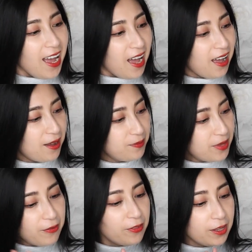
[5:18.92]

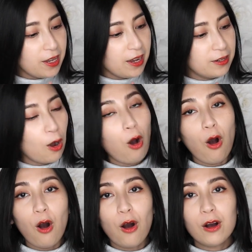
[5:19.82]
Definitely an
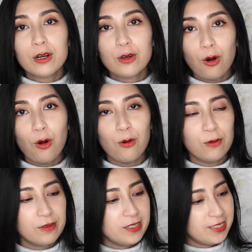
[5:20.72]
all
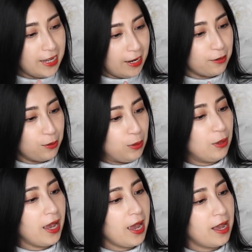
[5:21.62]
gold
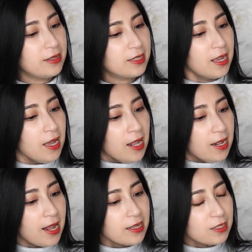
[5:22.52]
sandal. And
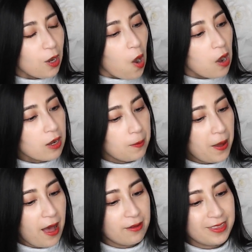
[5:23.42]
let's talk
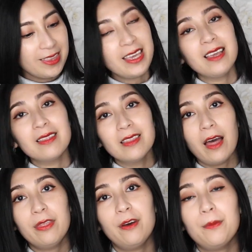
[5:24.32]
about the
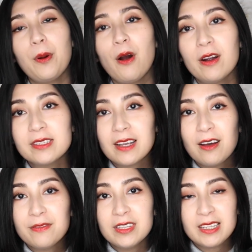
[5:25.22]
leather part
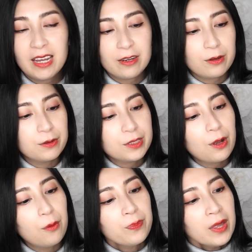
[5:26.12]
of the sandal.
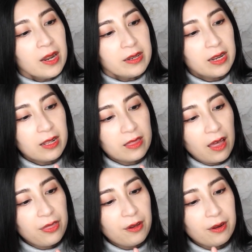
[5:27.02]
So the
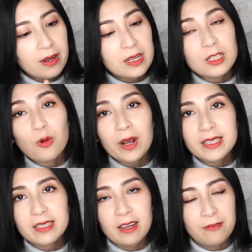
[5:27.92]
leather is
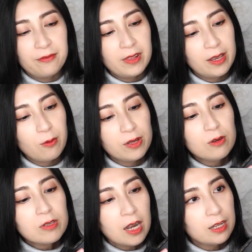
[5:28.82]
quite stiff. Like when
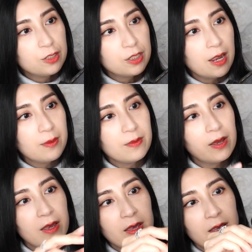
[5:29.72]
you touch
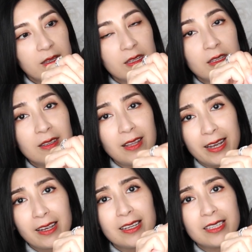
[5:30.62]
them, it's
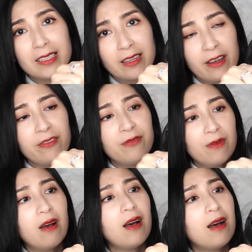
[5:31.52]
like a stiff
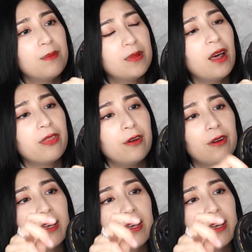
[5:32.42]
leather.